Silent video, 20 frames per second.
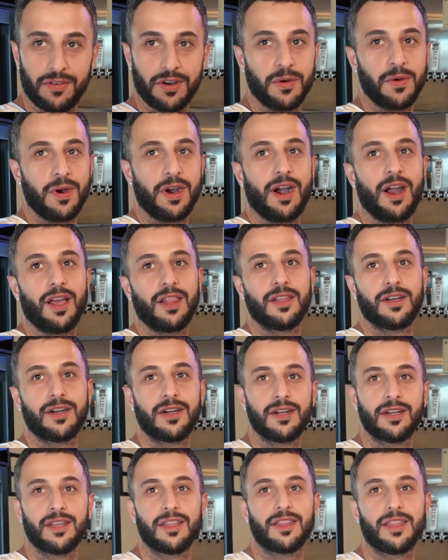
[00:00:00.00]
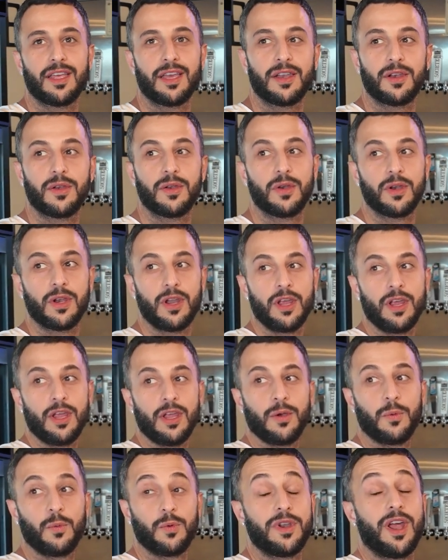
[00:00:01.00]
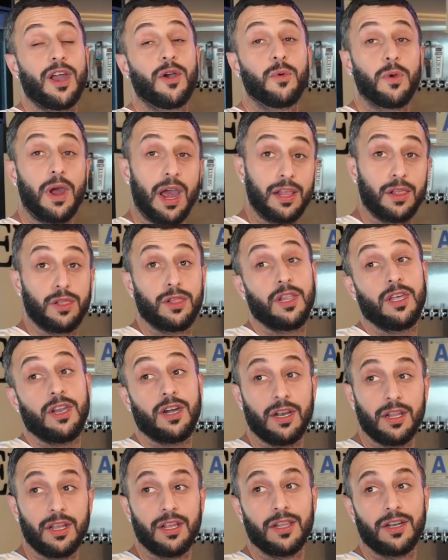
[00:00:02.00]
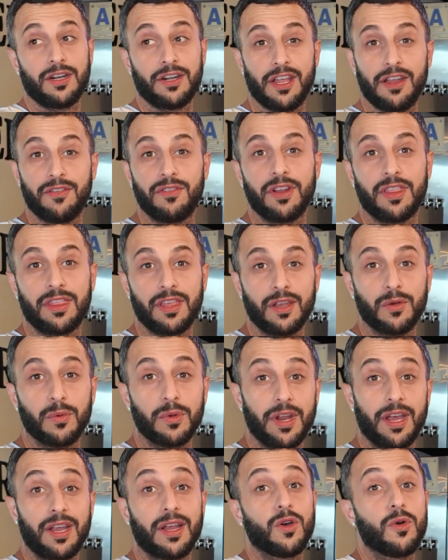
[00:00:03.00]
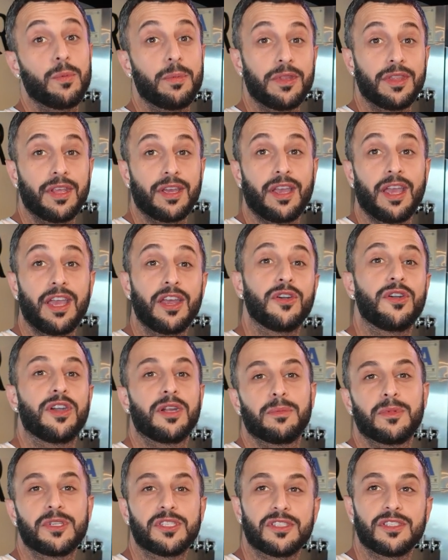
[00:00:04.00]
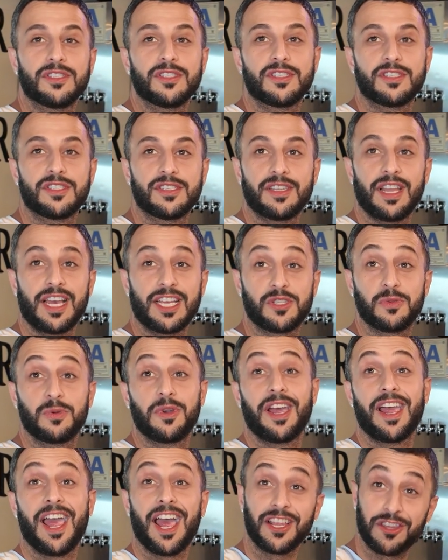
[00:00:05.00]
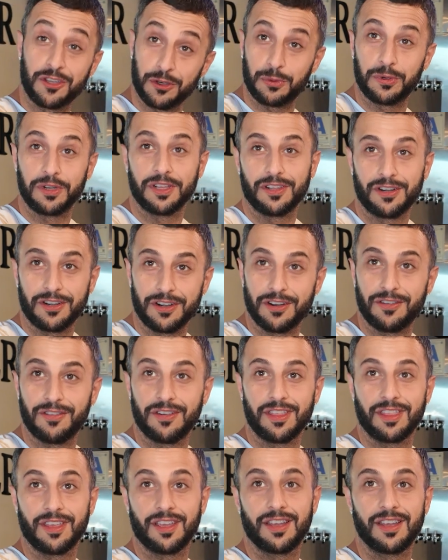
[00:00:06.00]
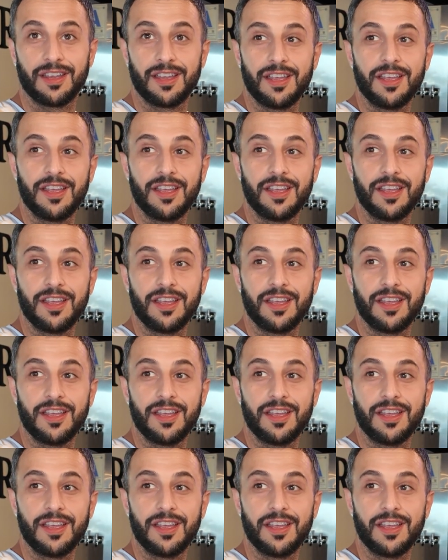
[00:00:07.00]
everywhere I learned, and then when I literally learned everything when I opened the catering business. That's when I had to relearn everything.